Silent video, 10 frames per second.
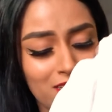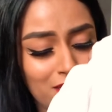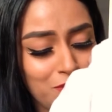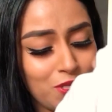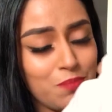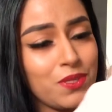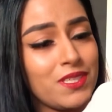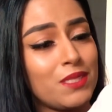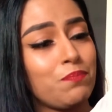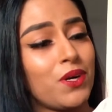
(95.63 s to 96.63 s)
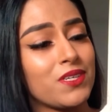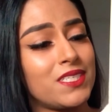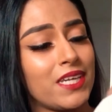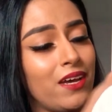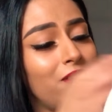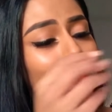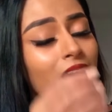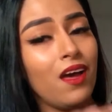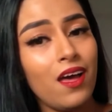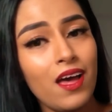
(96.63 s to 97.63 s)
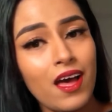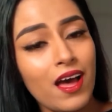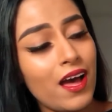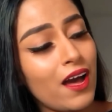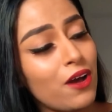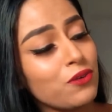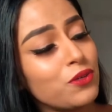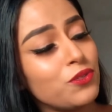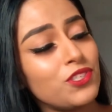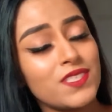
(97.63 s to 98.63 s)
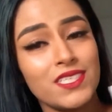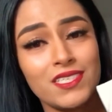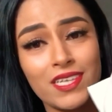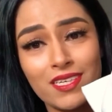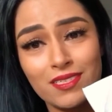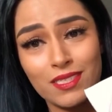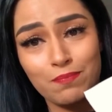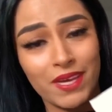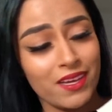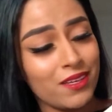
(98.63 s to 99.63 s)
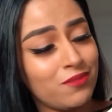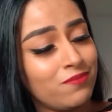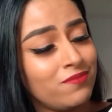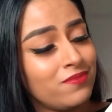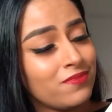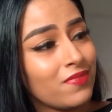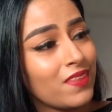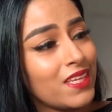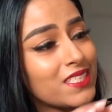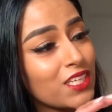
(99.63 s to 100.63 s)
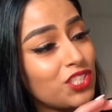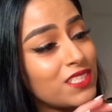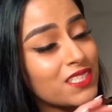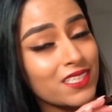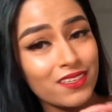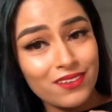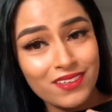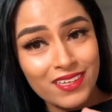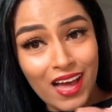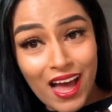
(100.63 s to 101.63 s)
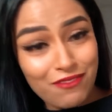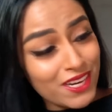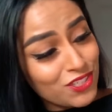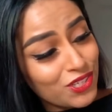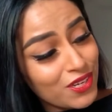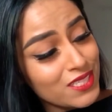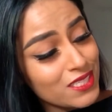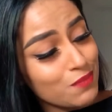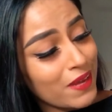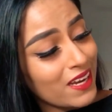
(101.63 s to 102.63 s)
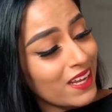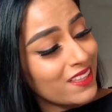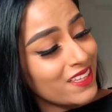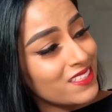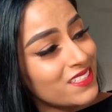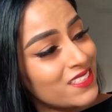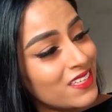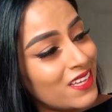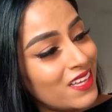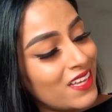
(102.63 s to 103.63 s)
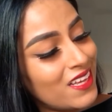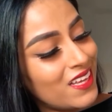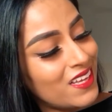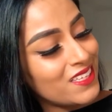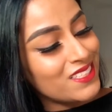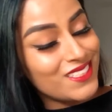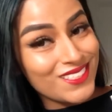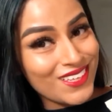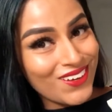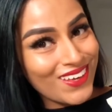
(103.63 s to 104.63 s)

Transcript: Let me just put this box down. How gorgeous is that dust bag? It's actually silk. I haven't actually got a dust bag like this. So